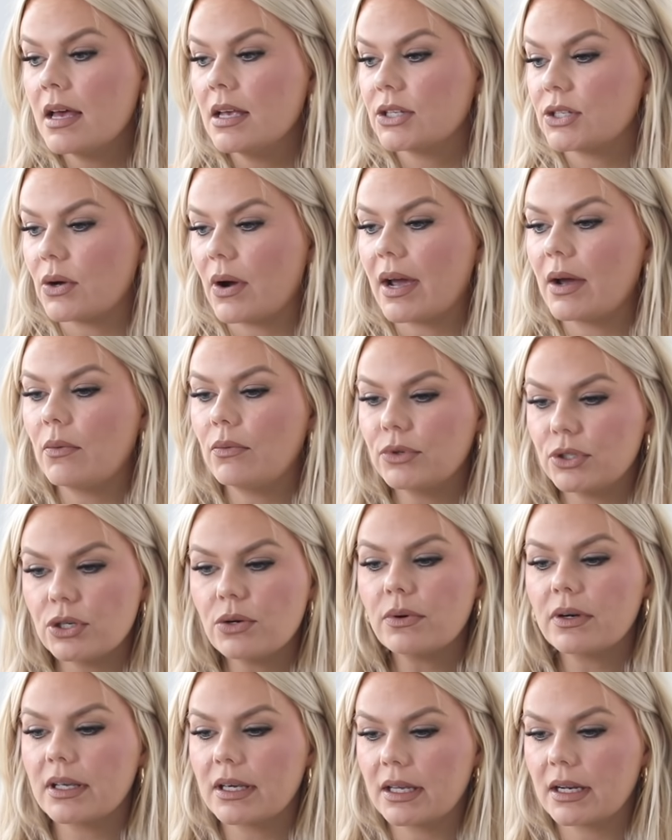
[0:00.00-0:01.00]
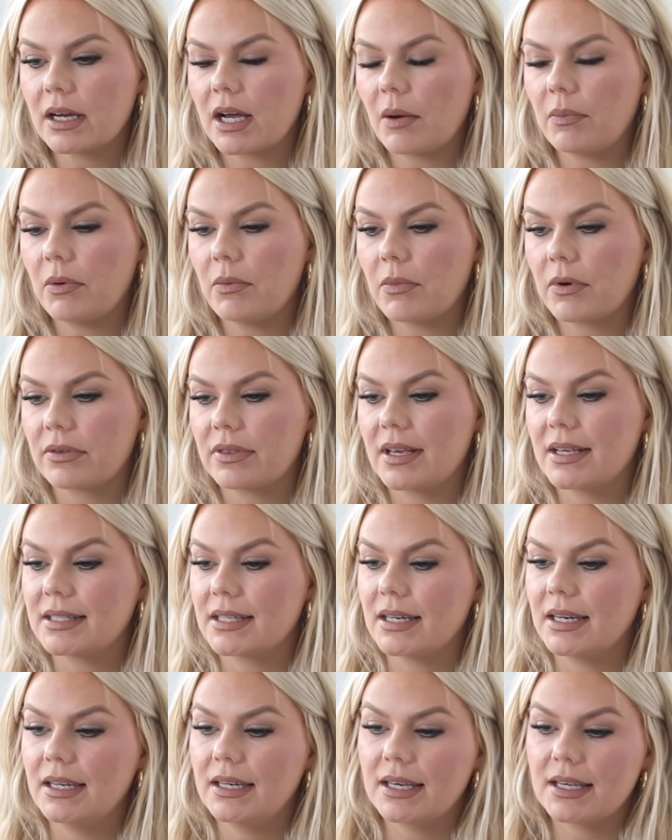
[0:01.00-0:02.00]
So I do wanna get a couple more things.
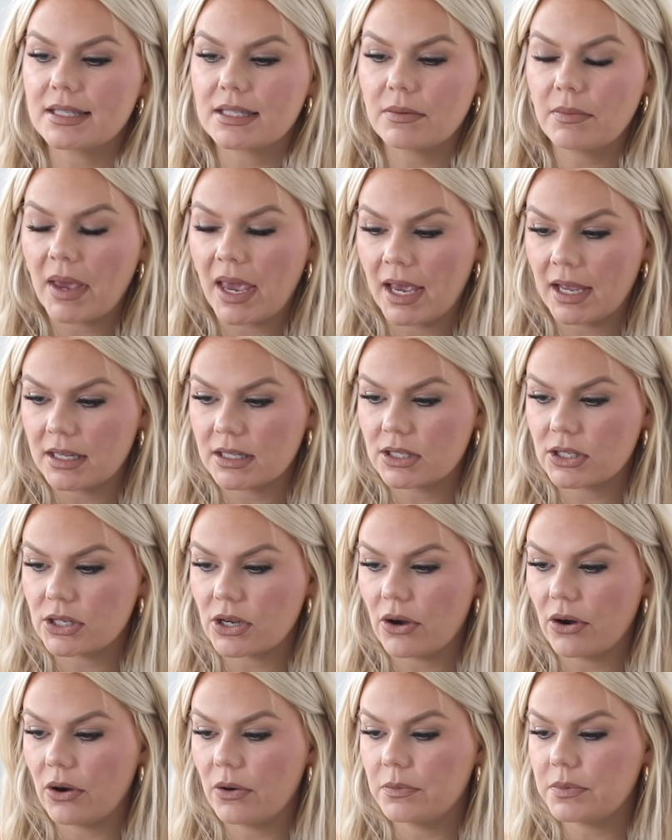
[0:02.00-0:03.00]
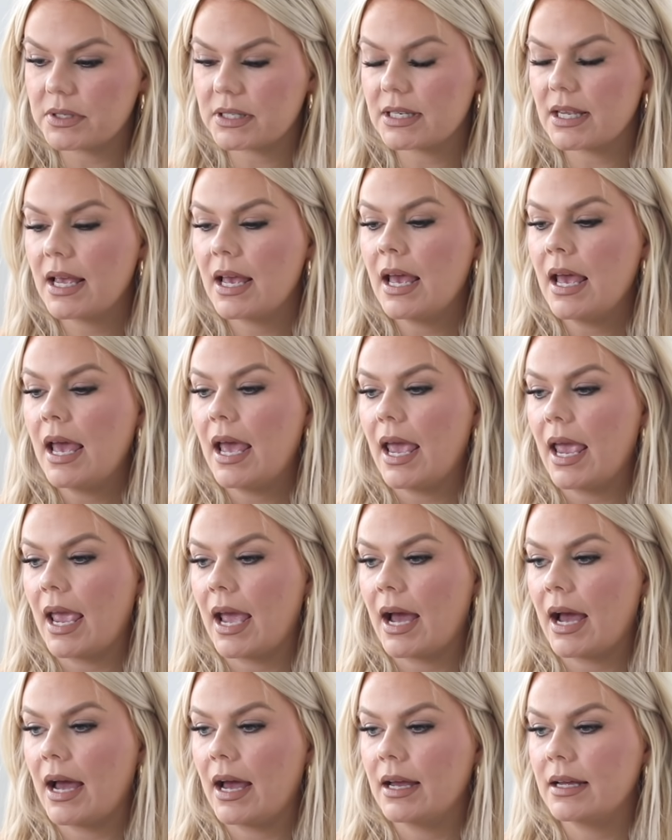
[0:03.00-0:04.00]
I need to get some hand soaps
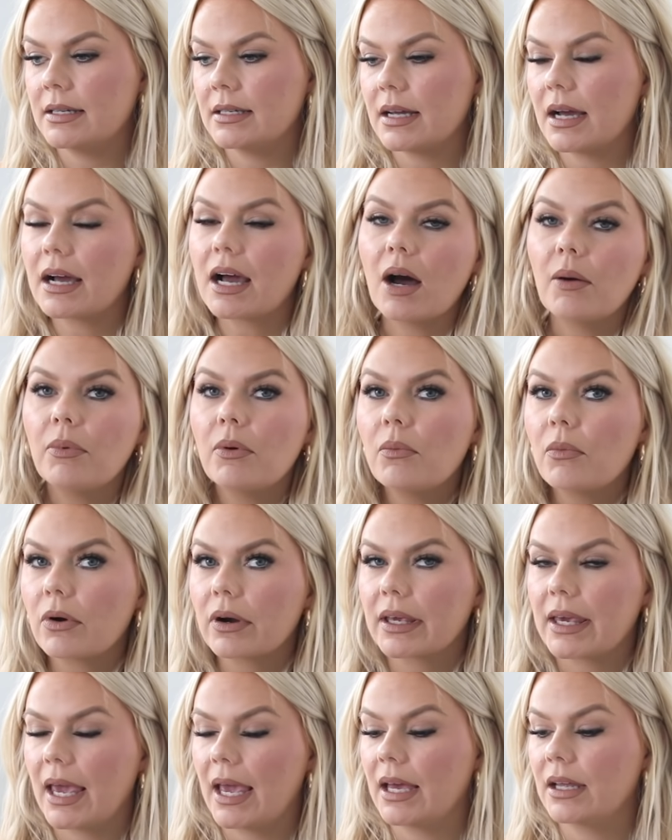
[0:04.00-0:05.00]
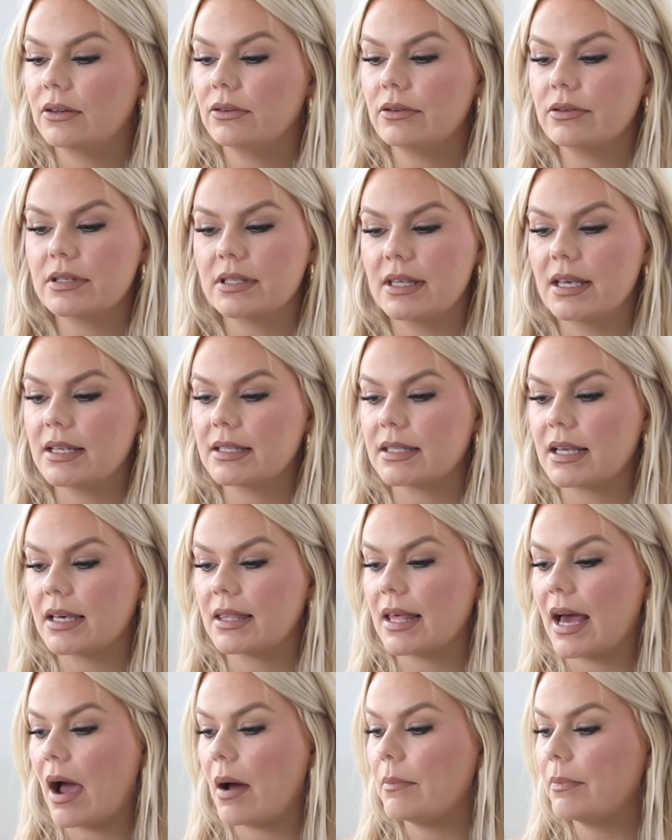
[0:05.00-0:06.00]
and a couple more candles, things
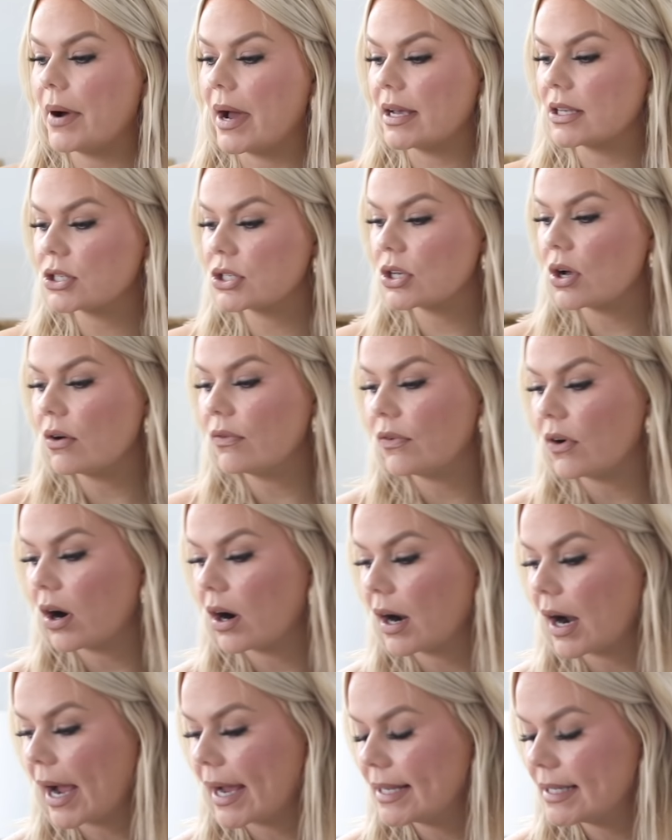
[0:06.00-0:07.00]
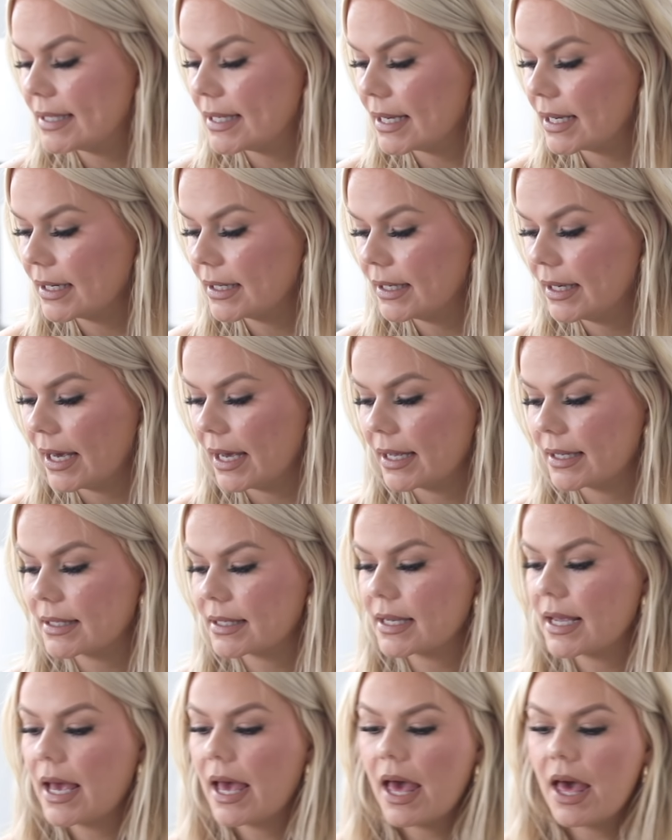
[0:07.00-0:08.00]
like that. But so far I did
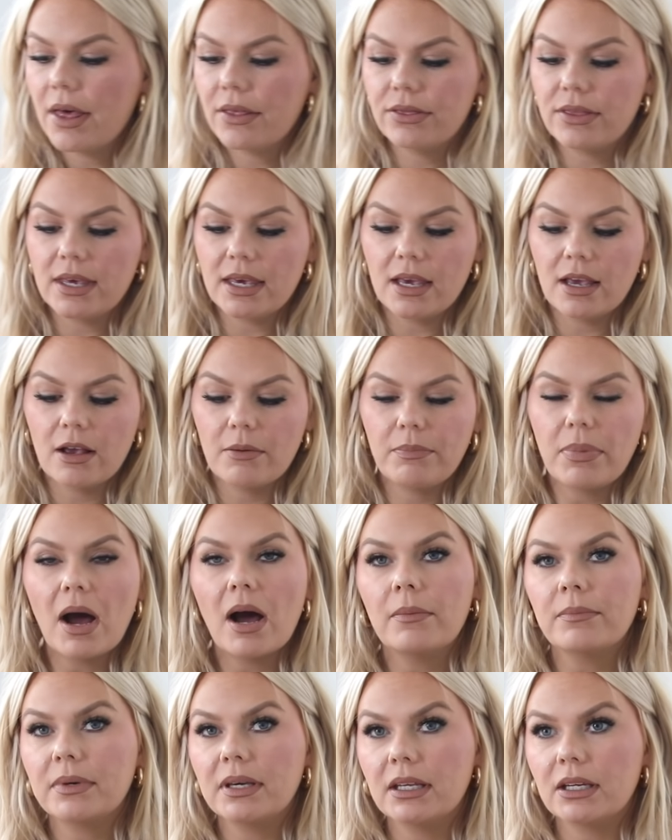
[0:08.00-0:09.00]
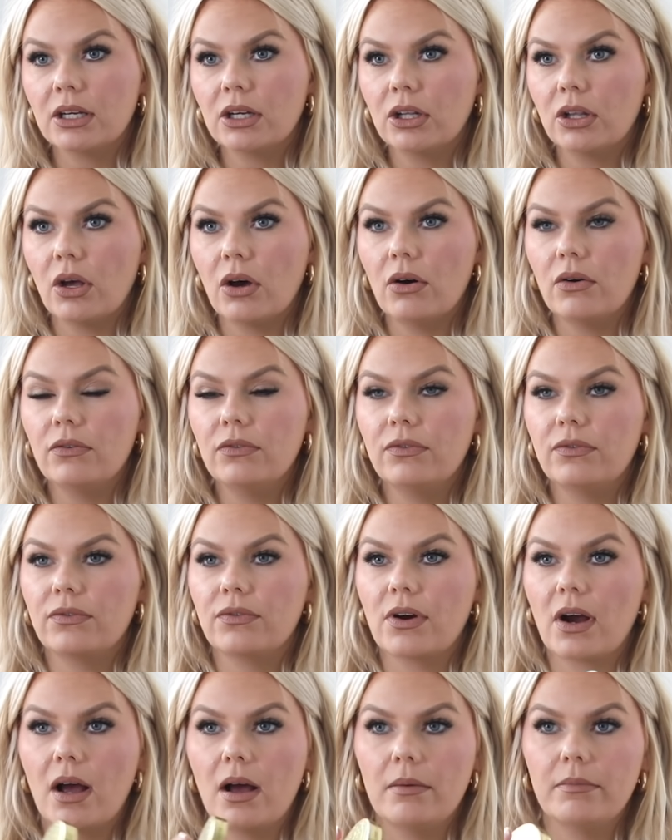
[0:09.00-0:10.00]
get the pumpkin clove
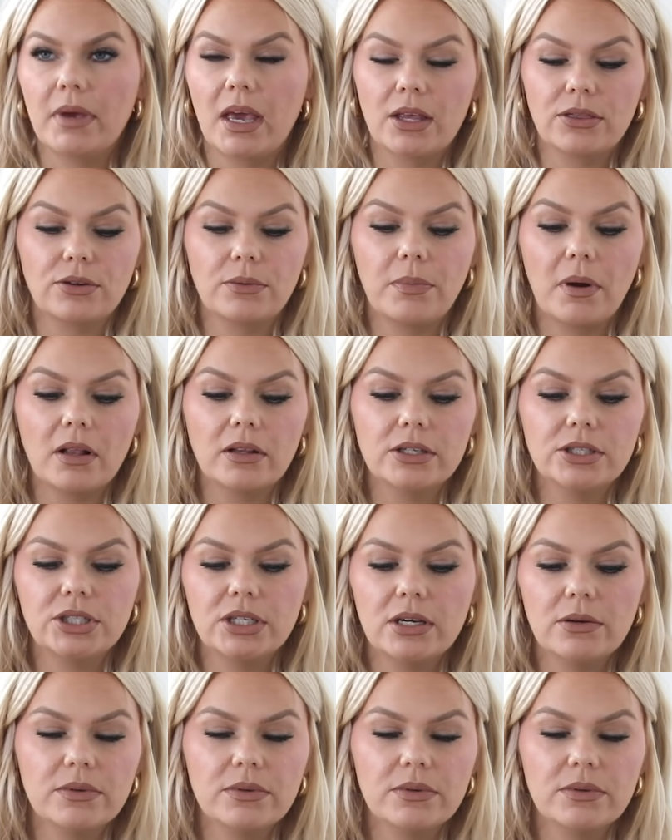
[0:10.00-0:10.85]
from Anthropologie.